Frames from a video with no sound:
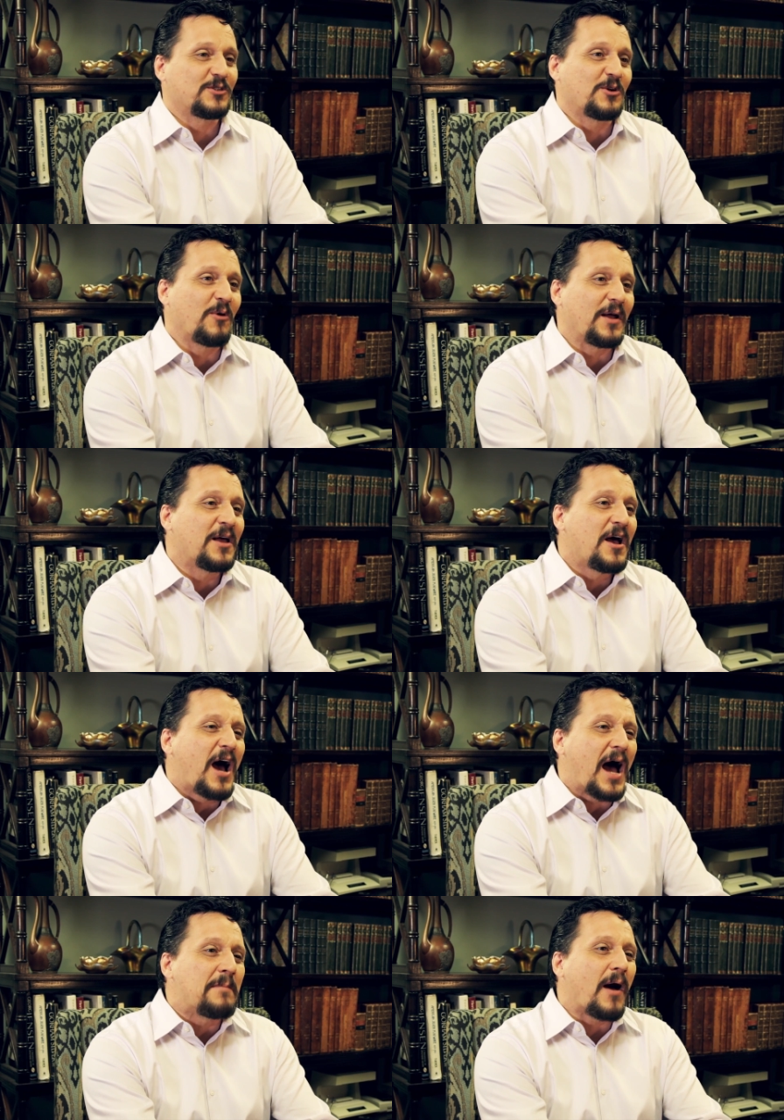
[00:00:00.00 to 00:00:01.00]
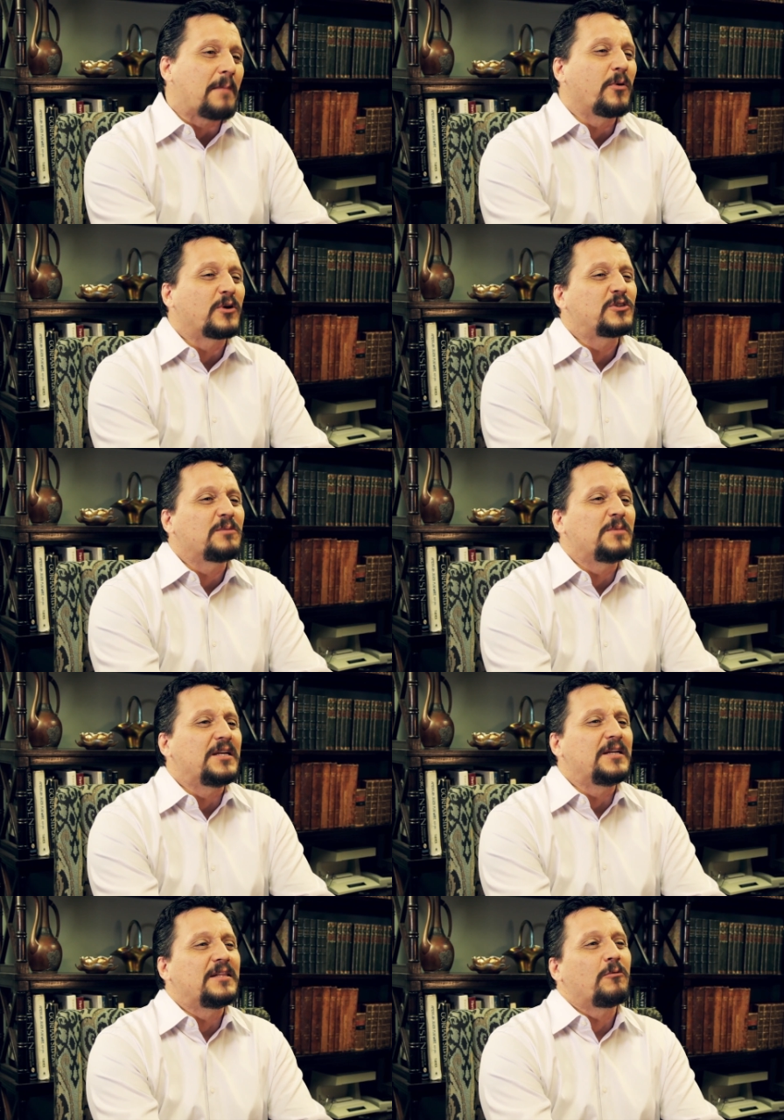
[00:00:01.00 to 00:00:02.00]
So I'd, I'd buy books to
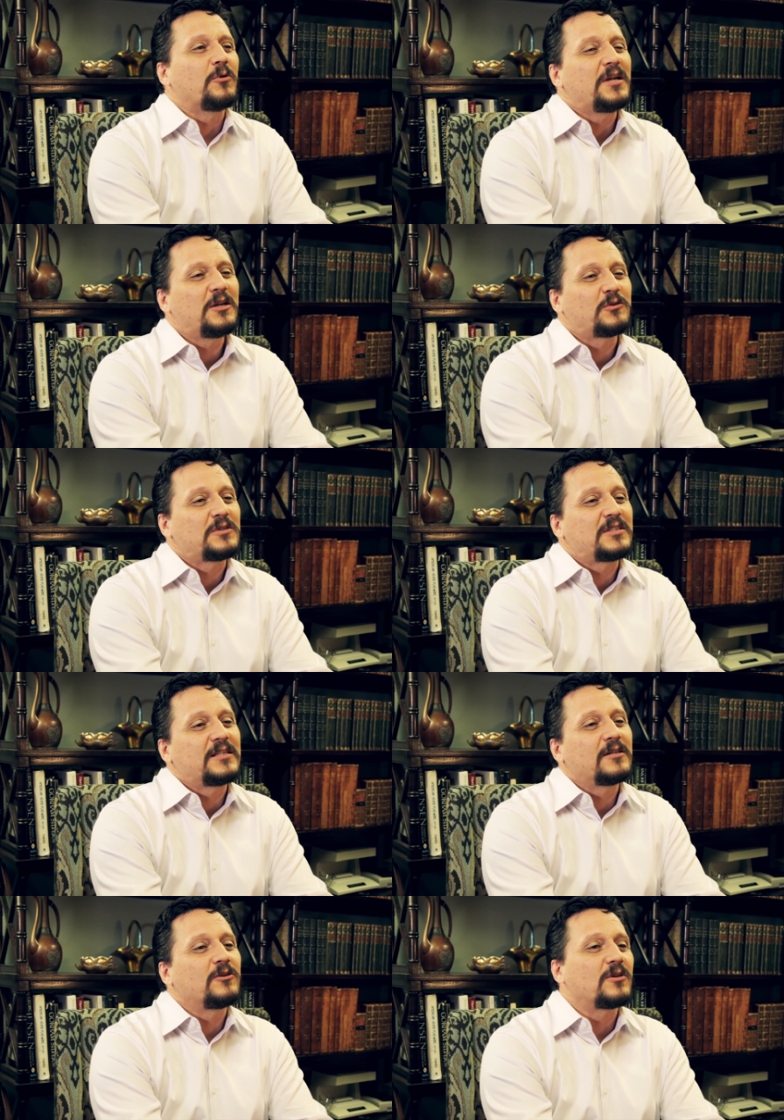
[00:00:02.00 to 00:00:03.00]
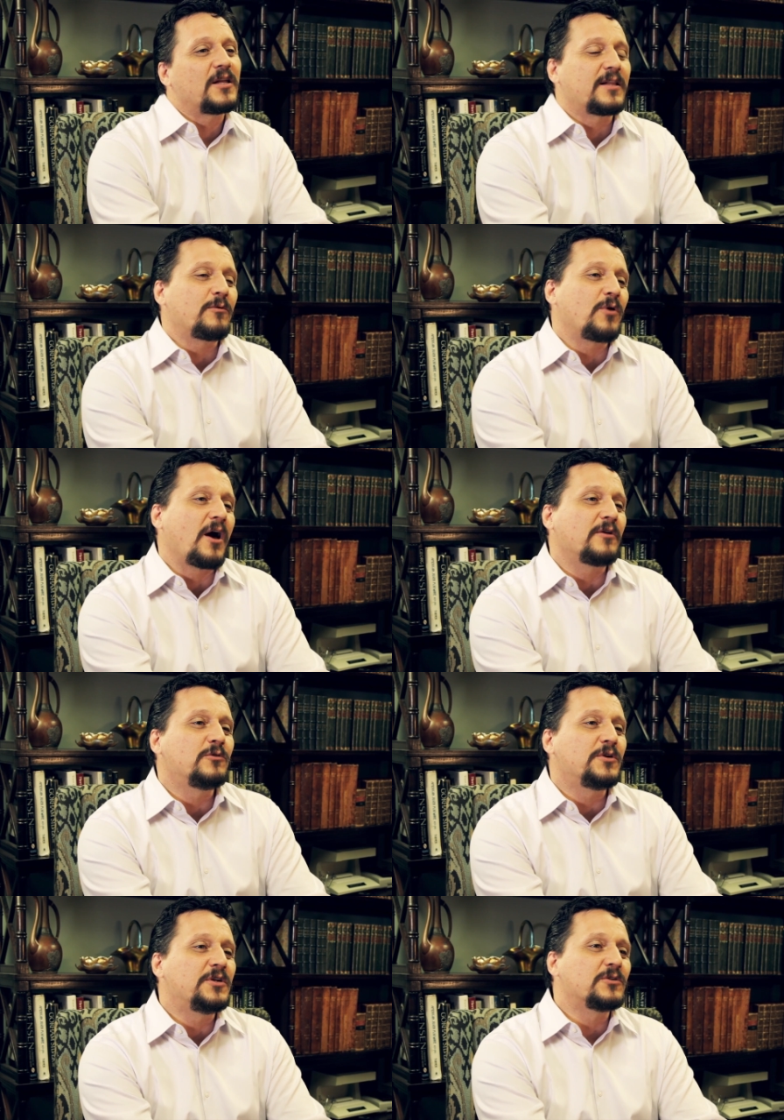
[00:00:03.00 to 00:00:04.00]
me that were interesting that looked like they were
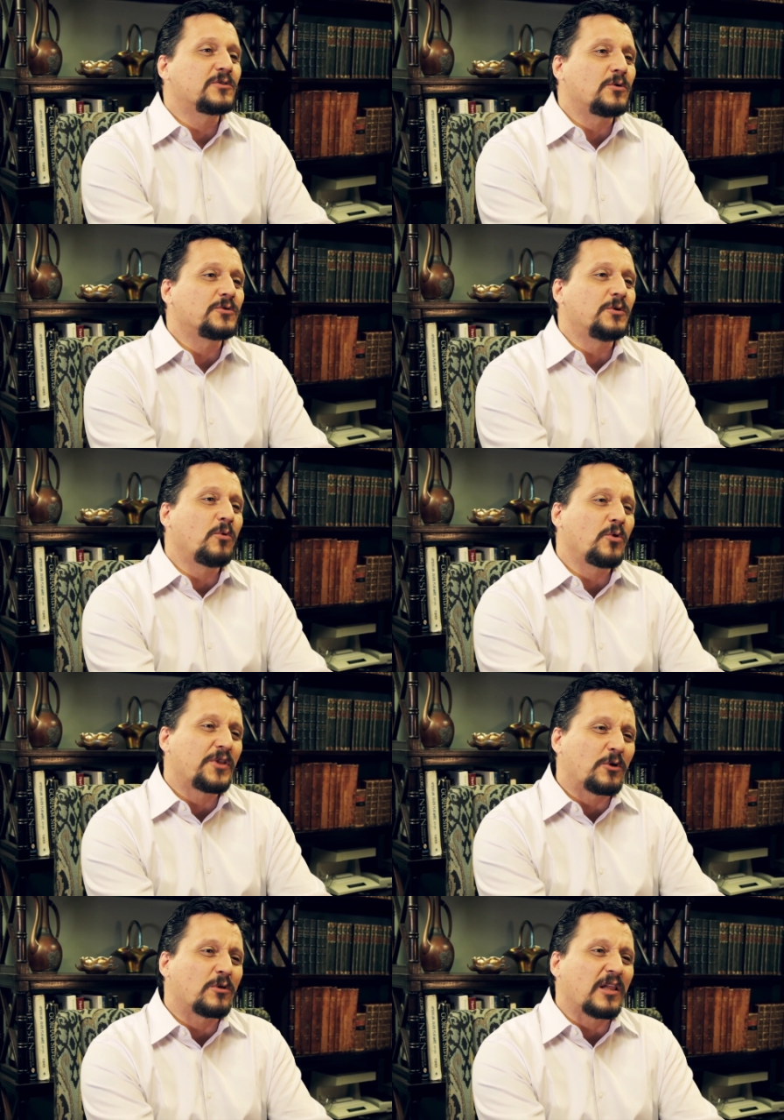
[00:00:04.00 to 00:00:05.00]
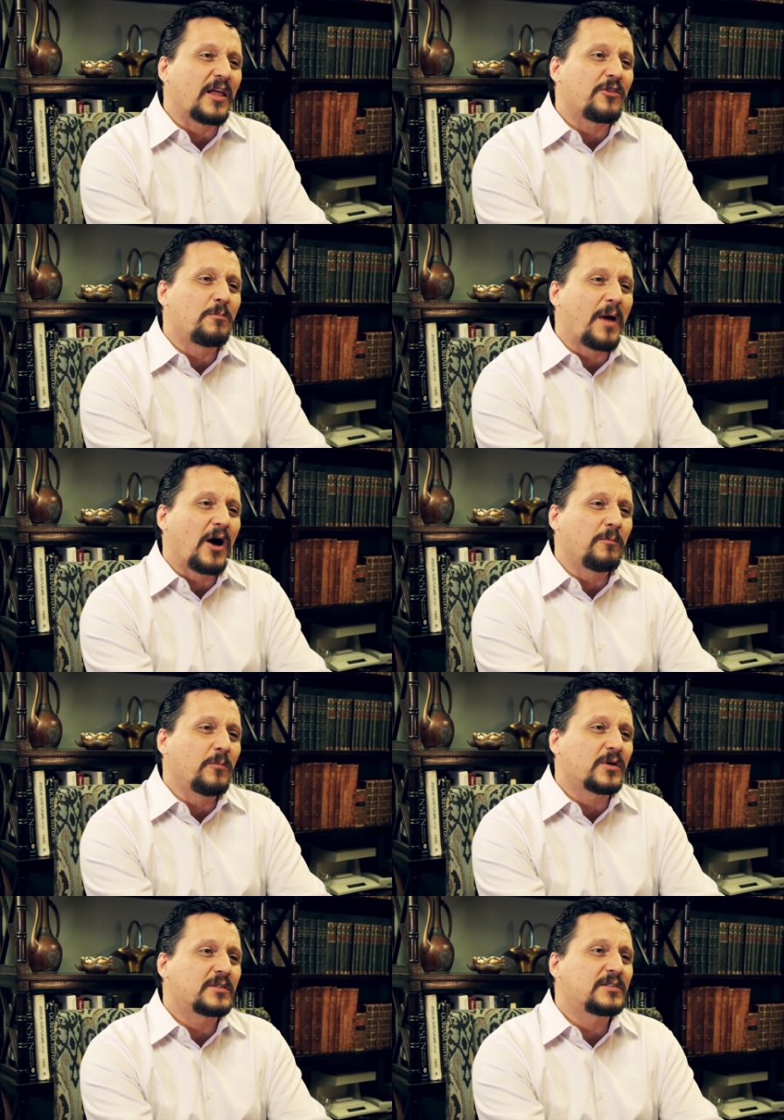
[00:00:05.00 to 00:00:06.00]
100 years old or more, the old leather-bound
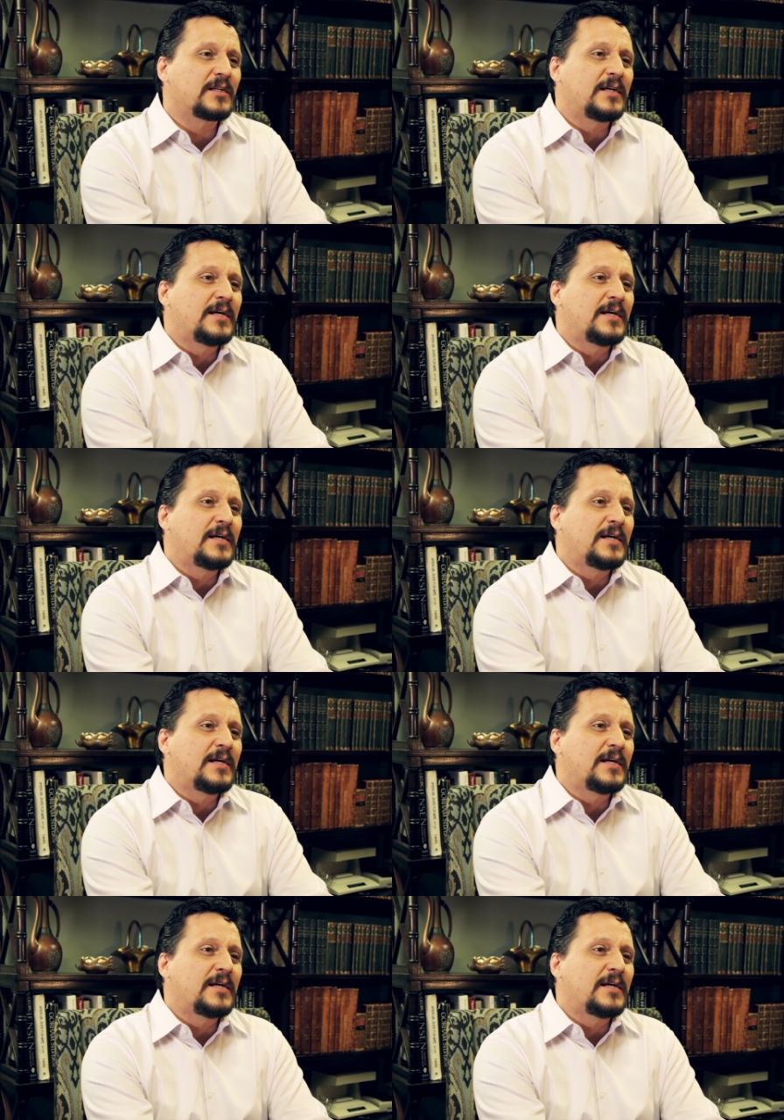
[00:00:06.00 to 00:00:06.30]
books.